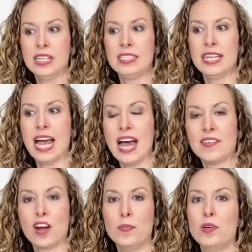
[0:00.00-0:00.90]
to have
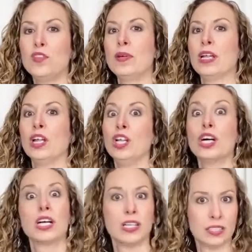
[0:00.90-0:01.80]
our movement
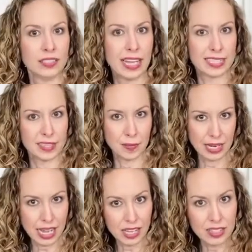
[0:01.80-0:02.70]
look like
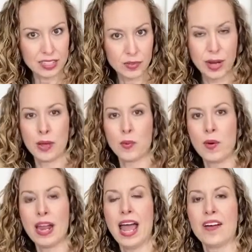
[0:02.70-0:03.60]
somebody else, right? We
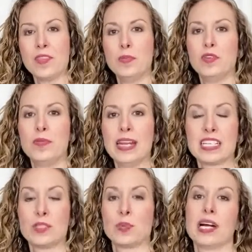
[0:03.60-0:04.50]
want to have the movement
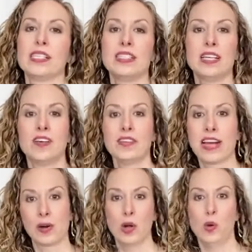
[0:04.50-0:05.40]
express itself in
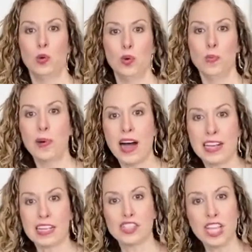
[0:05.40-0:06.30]
our own
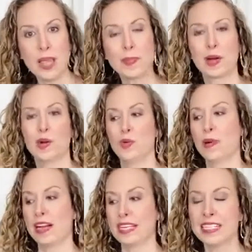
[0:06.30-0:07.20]
body shape, our own
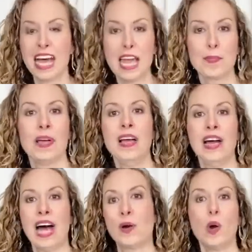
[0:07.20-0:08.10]
body type,
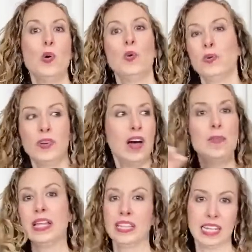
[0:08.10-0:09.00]
our own
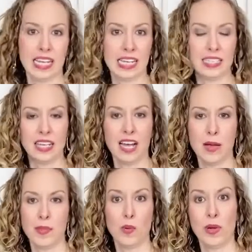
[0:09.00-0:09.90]
abilities,
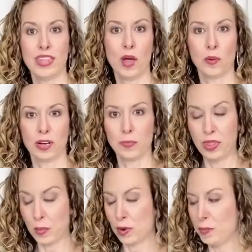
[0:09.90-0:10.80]
and the way that
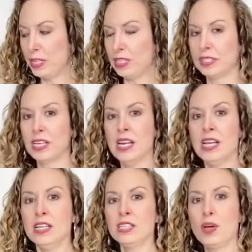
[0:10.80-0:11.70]
we're built.
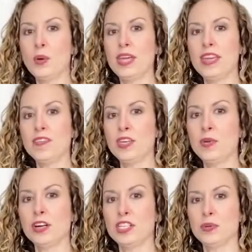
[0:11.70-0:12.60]
So if
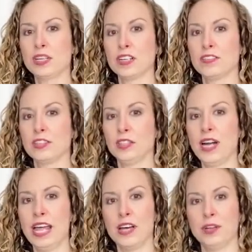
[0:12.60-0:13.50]
you are doing your
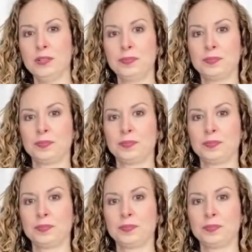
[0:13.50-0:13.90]
Floreo